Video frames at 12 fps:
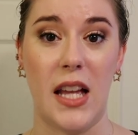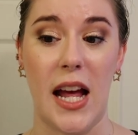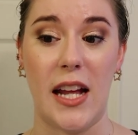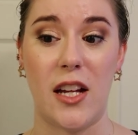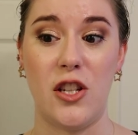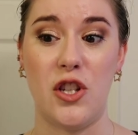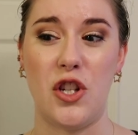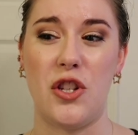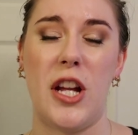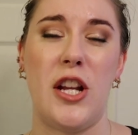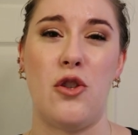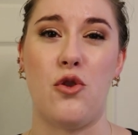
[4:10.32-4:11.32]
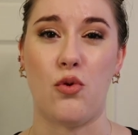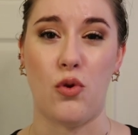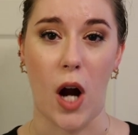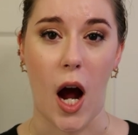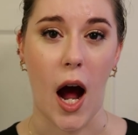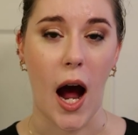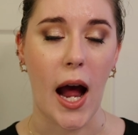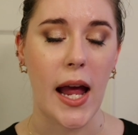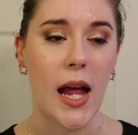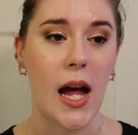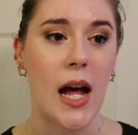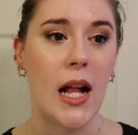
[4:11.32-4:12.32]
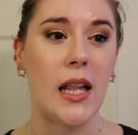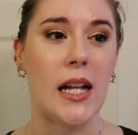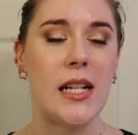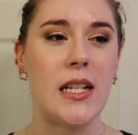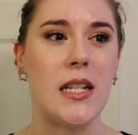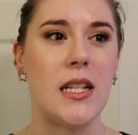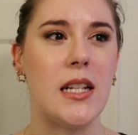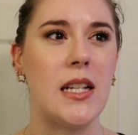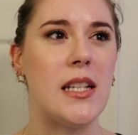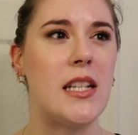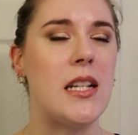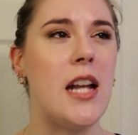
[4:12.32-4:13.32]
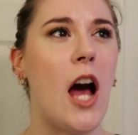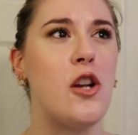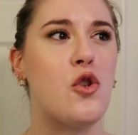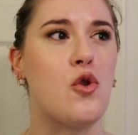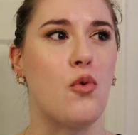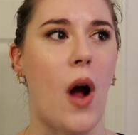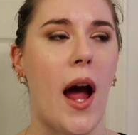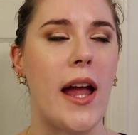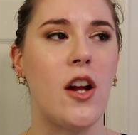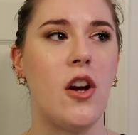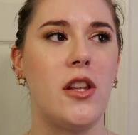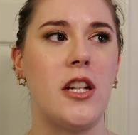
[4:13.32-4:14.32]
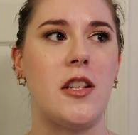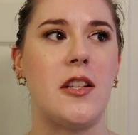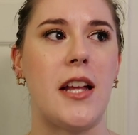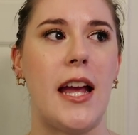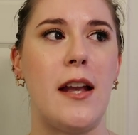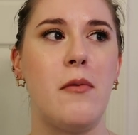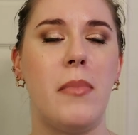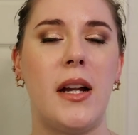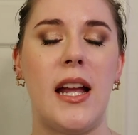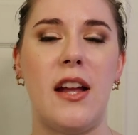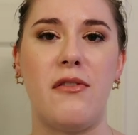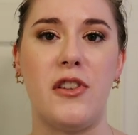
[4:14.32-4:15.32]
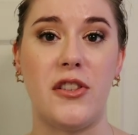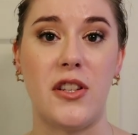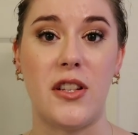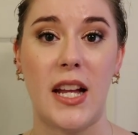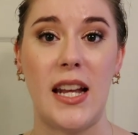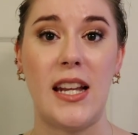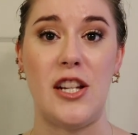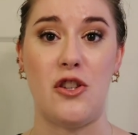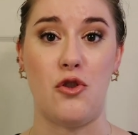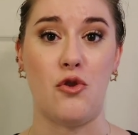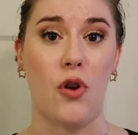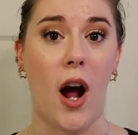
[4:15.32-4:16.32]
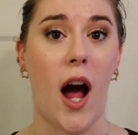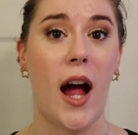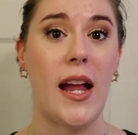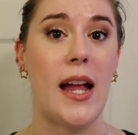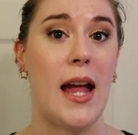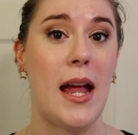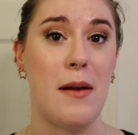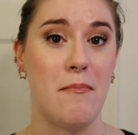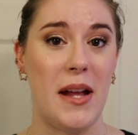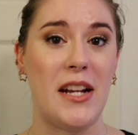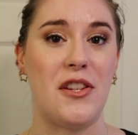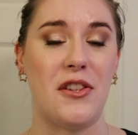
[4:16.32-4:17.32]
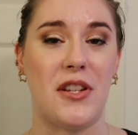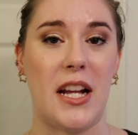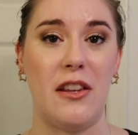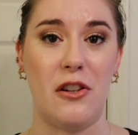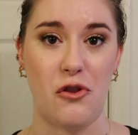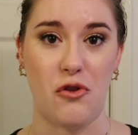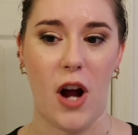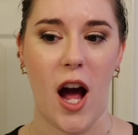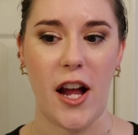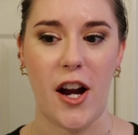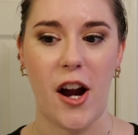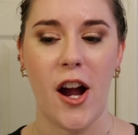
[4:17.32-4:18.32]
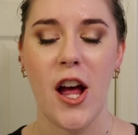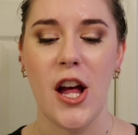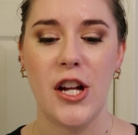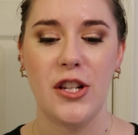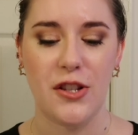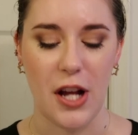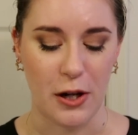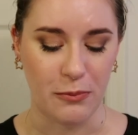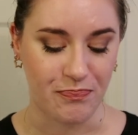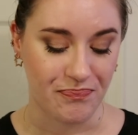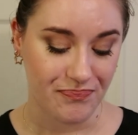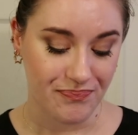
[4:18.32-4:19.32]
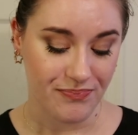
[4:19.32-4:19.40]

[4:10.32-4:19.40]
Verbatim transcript: like just like dry like it it's not drying on the skin, but if your skin is dry, it makes your skin look drier. So